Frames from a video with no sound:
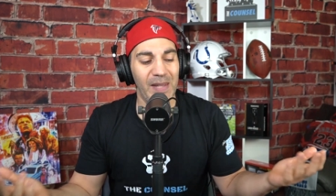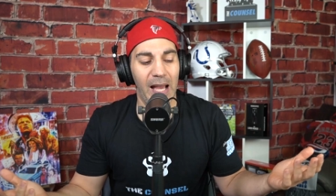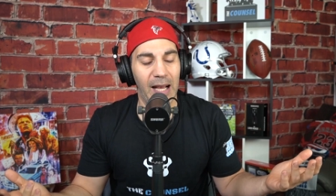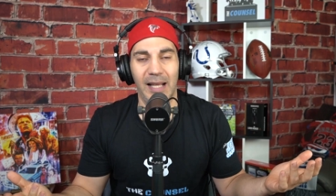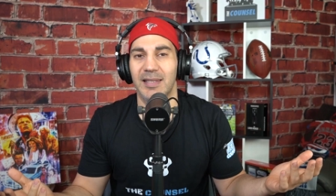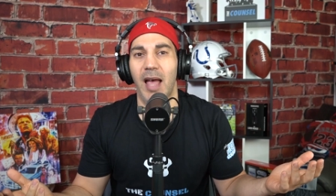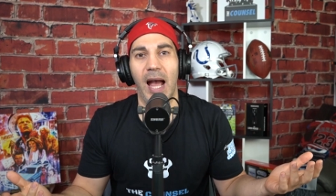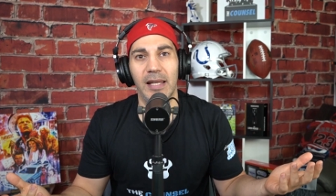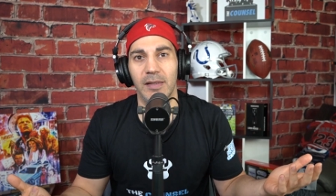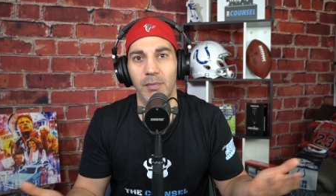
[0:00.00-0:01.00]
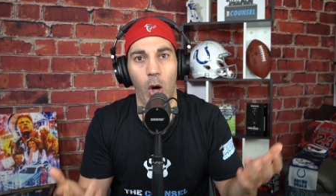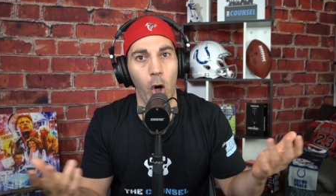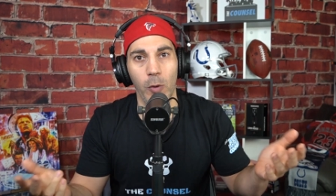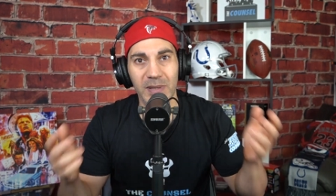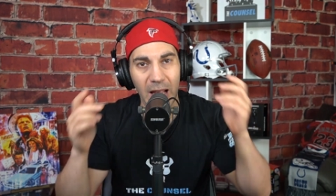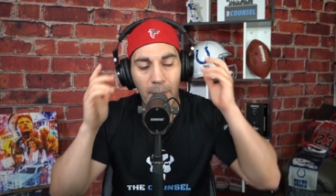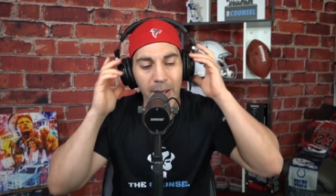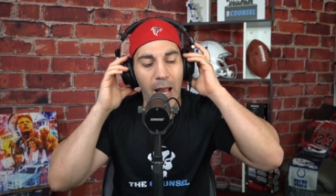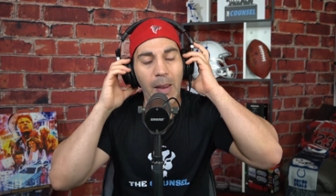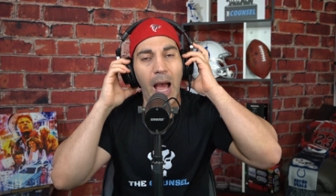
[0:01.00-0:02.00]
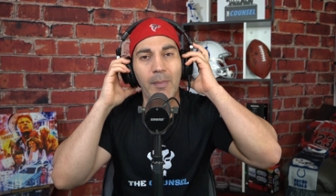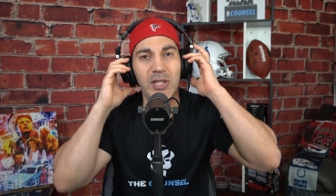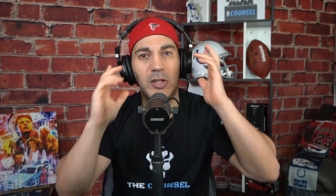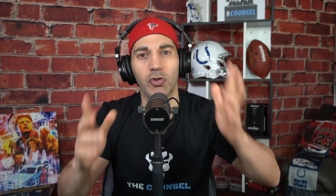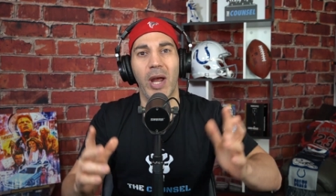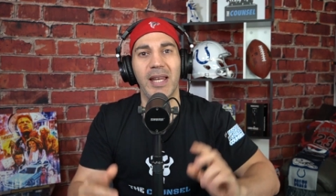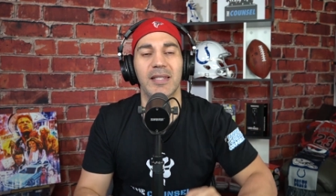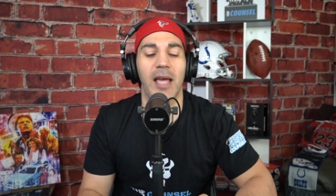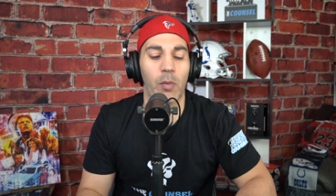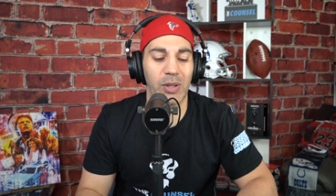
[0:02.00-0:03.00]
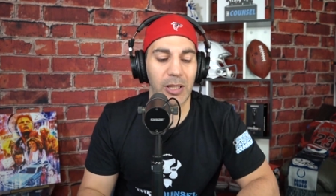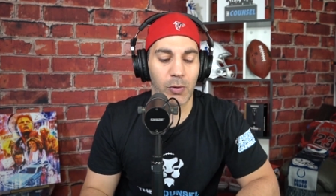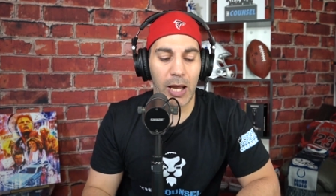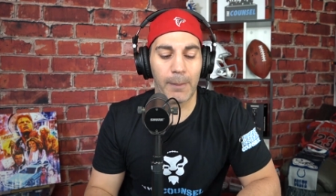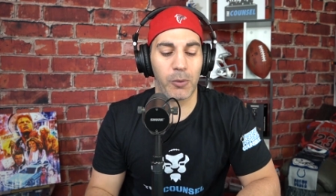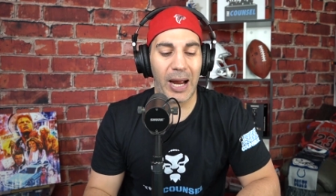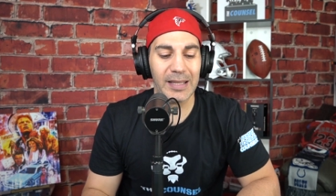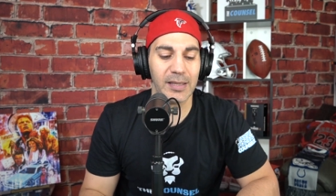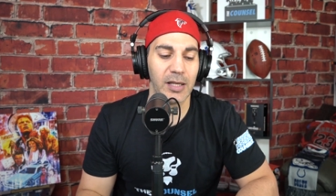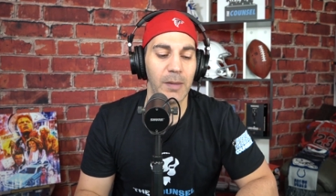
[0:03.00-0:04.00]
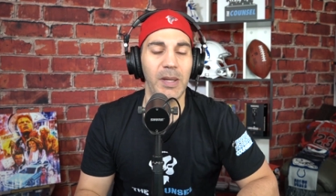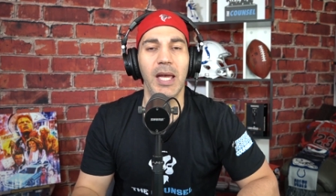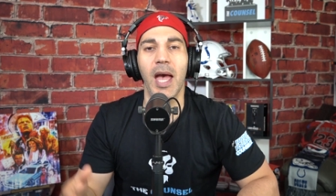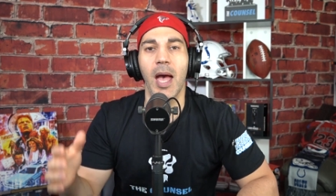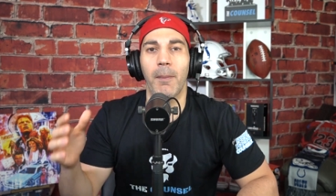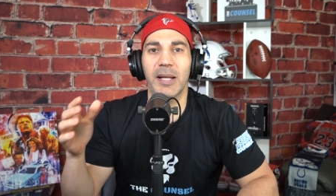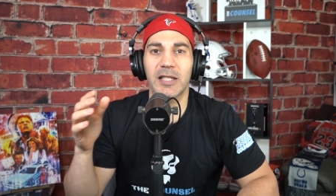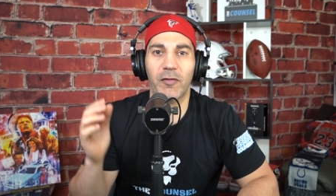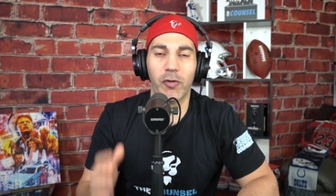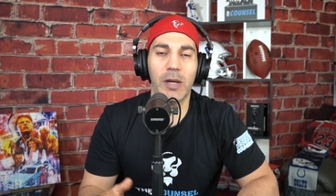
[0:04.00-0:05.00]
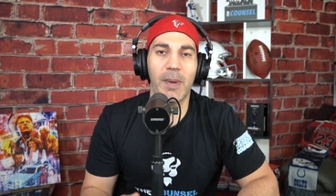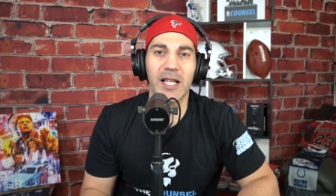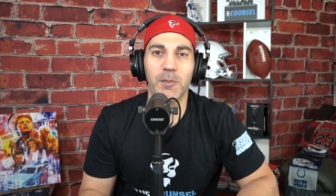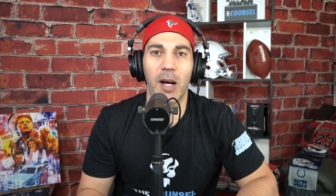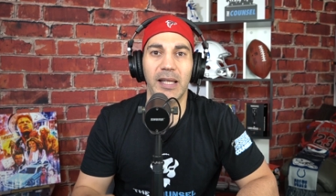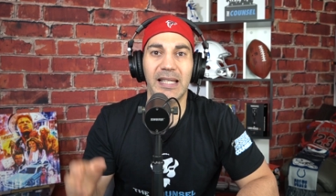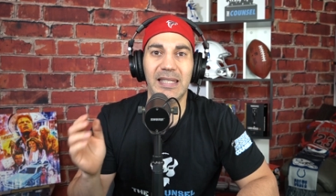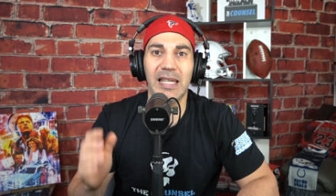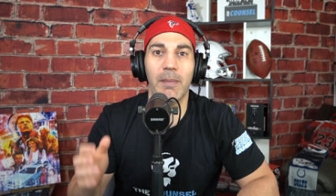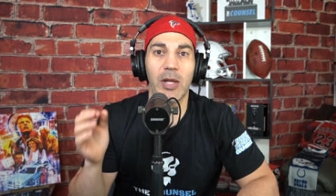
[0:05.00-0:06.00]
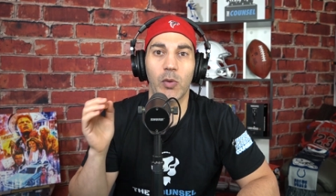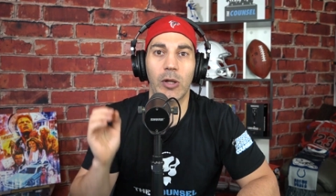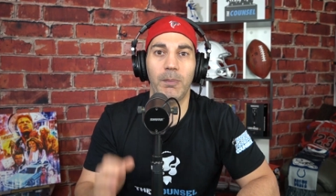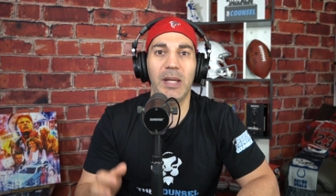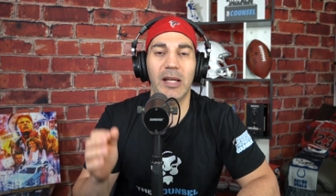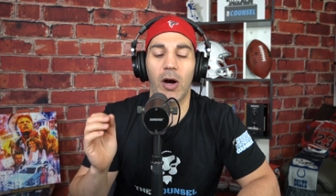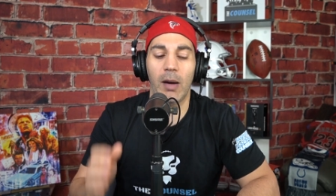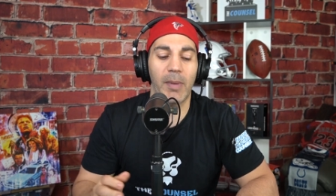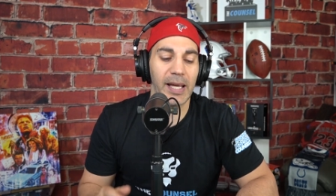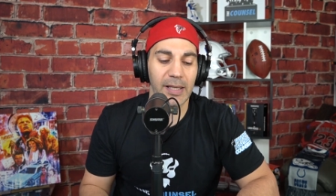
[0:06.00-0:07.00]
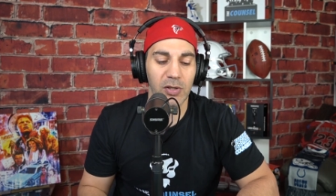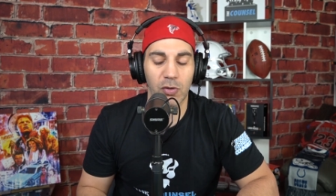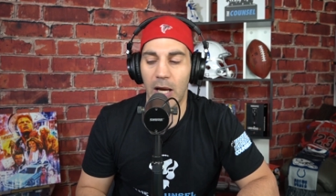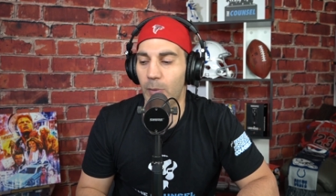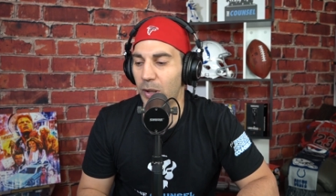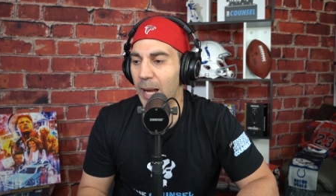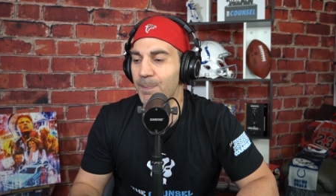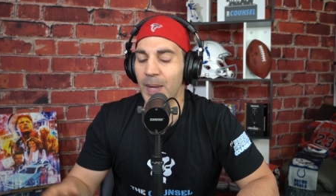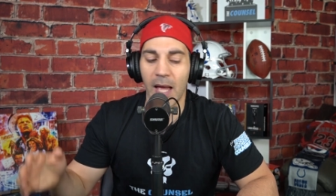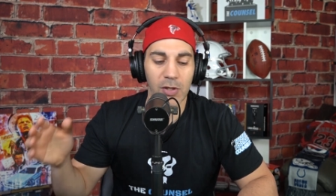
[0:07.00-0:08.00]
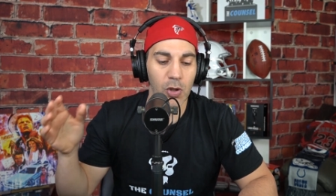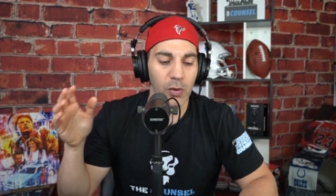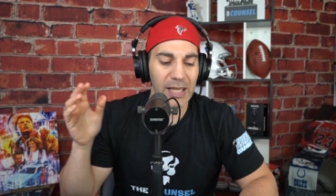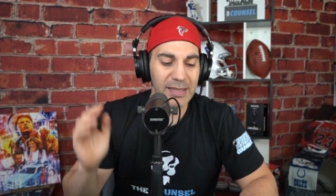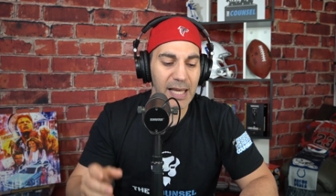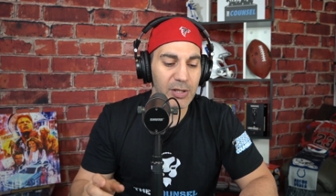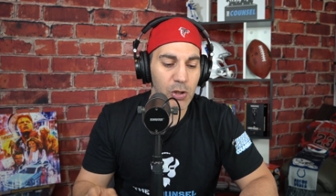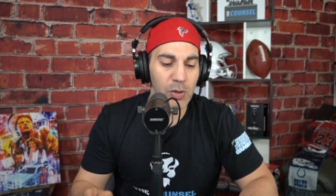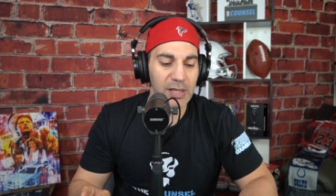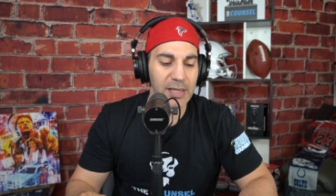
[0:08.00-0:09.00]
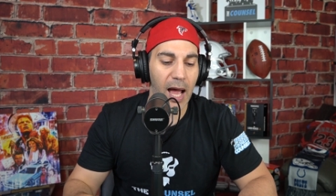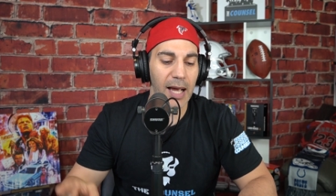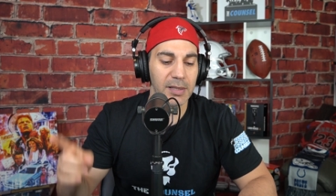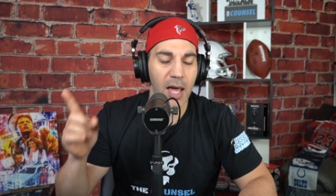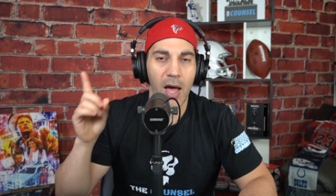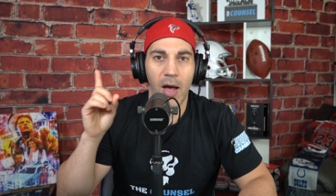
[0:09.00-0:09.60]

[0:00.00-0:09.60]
uh, signed Mahomes helmet. I, am still trying to decide what the grand prize is going to be, but it's a free best ball league. DM me the word beat on my Instagram. Okay, so let's get to this, guys